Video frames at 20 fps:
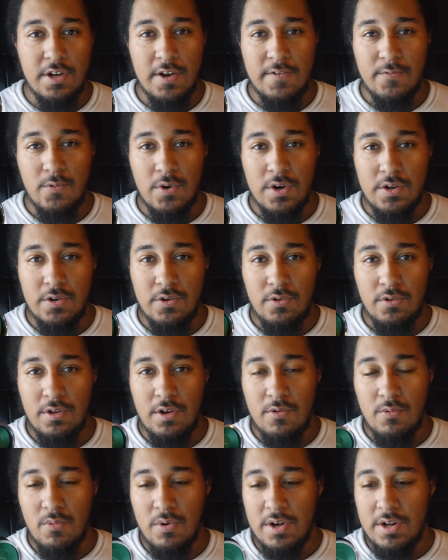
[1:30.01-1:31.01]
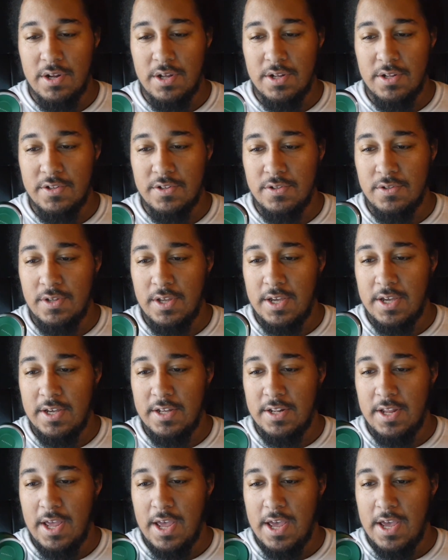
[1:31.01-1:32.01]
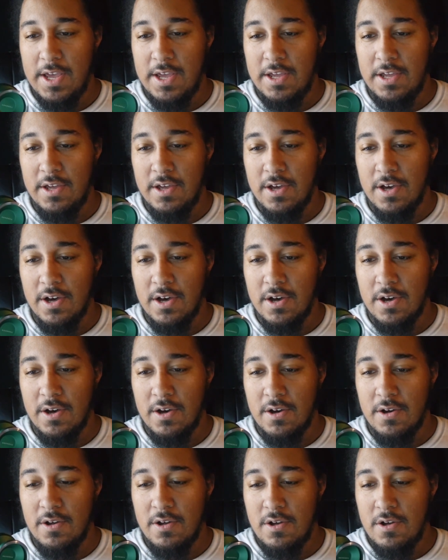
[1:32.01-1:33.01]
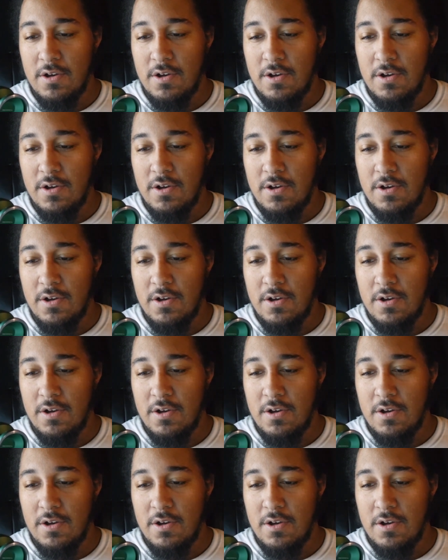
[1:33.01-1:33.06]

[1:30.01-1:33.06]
of what Julio wanted in a